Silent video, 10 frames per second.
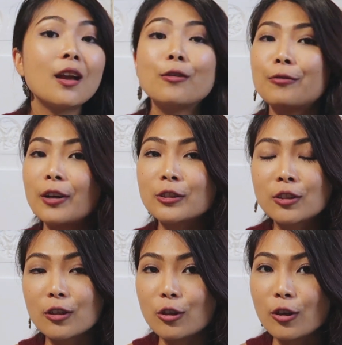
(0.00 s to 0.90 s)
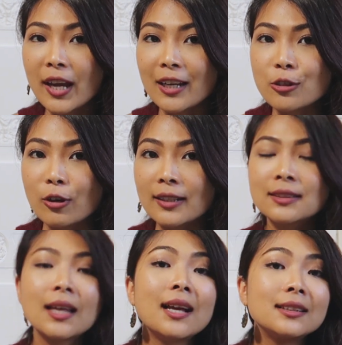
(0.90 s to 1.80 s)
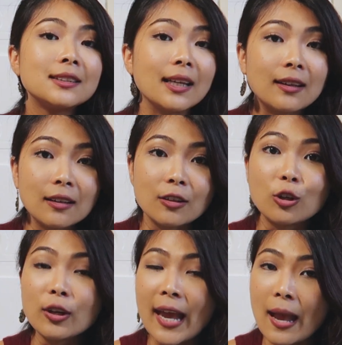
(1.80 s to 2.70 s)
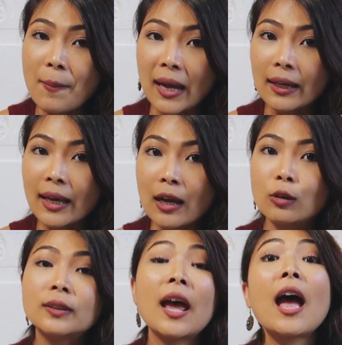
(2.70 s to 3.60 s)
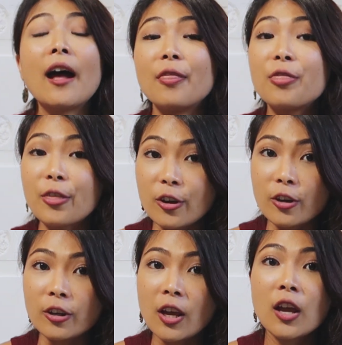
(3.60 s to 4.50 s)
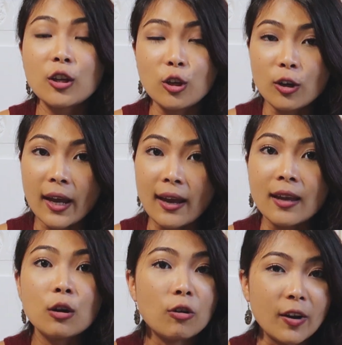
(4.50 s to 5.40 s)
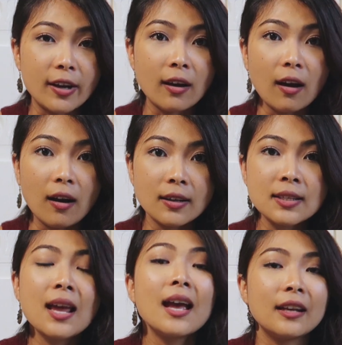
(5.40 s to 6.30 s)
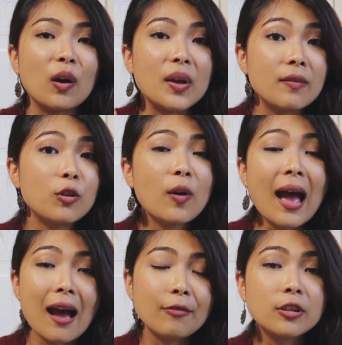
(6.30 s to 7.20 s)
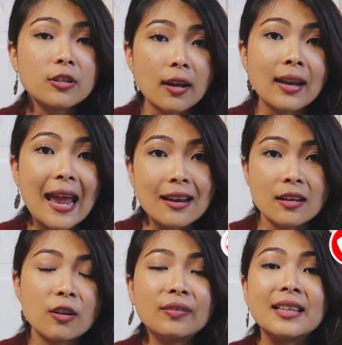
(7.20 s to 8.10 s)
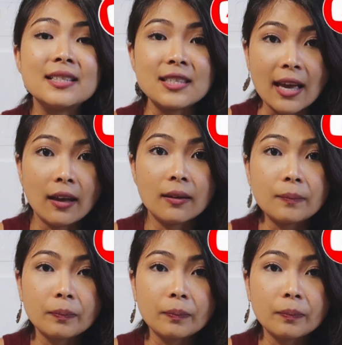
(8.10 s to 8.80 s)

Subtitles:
First, UK address, second, UK bank account, and third, UK credit card. Now, if you haven't done any of these yet,